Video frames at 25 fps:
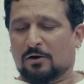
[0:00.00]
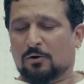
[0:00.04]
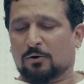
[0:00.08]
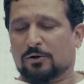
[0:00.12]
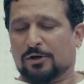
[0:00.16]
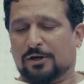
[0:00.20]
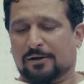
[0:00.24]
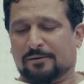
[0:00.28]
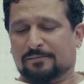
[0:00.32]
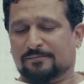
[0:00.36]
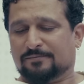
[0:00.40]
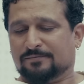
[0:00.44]

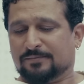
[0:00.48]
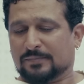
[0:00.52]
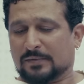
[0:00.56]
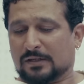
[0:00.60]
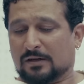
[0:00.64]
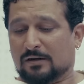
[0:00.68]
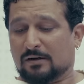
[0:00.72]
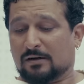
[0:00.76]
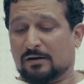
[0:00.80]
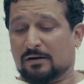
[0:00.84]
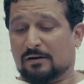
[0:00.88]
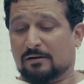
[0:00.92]
Okay.
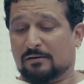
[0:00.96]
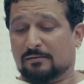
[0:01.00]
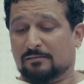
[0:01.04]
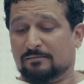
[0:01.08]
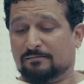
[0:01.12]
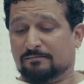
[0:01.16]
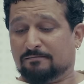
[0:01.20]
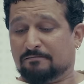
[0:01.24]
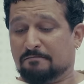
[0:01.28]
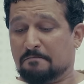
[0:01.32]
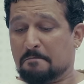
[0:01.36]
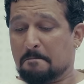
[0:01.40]
Uh,
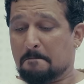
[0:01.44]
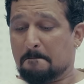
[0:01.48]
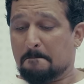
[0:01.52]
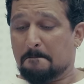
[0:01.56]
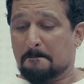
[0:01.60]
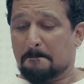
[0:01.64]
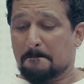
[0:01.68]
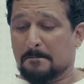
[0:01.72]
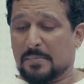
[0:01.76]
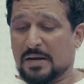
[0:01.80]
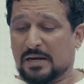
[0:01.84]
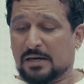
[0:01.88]

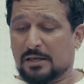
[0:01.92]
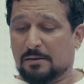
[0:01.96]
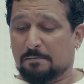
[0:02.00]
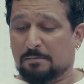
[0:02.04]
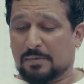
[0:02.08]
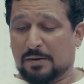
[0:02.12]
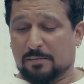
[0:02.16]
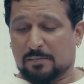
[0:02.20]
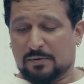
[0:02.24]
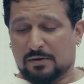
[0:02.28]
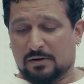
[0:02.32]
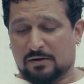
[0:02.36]
many
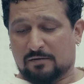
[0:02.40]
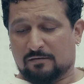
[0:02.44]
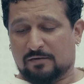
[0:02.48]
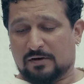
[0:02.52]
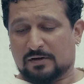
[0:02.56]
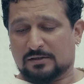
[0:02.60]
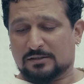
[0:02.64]
people have